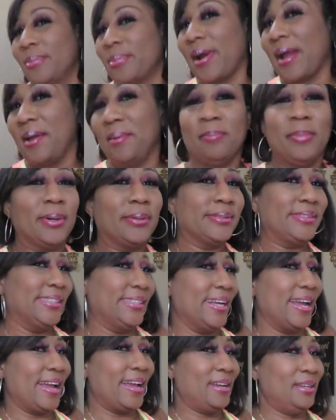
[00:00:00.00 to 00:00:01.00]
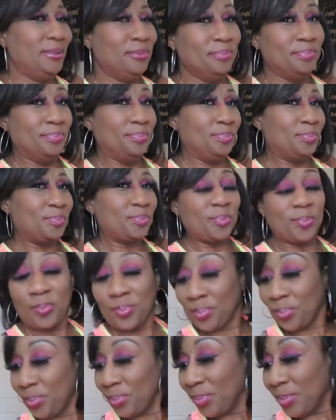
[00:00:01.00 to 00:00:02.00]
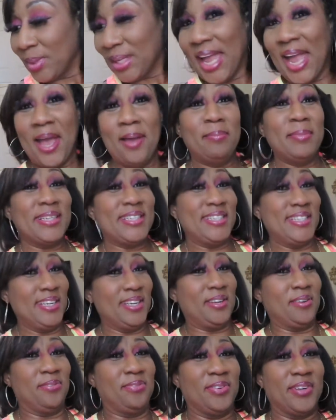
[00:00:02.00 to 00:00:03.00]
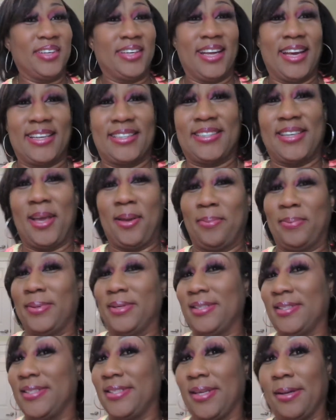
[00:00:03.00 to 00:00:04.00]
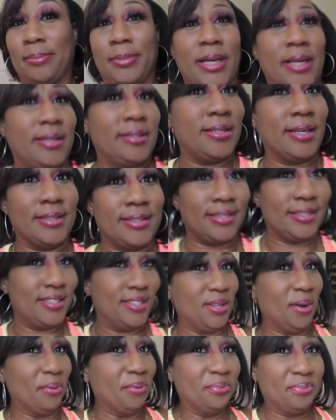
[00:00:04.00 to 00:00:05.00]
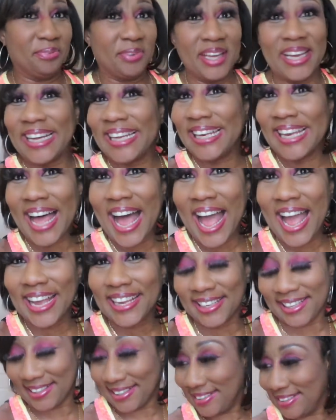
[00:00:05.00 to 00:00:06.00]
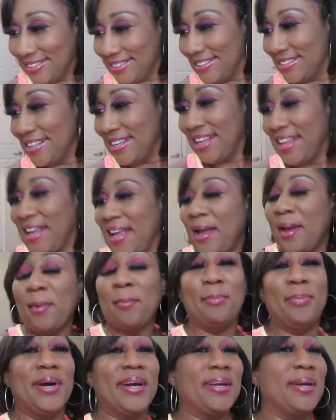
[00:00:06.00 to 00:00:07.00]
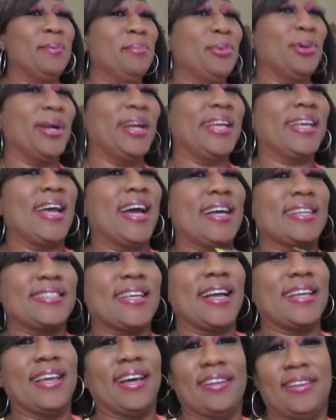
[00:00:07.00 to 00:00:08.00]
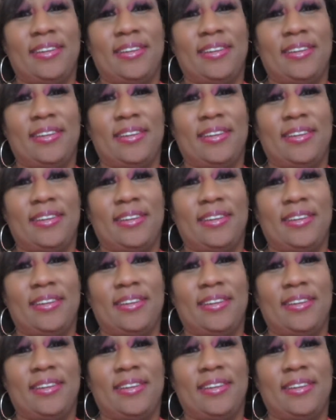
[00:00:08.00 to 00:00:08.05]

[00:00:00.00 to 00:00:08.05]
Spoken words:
rainbow today. And Miss Tikki feel like taping. Some days I just don't feel like it. But good morning, guys. How y'all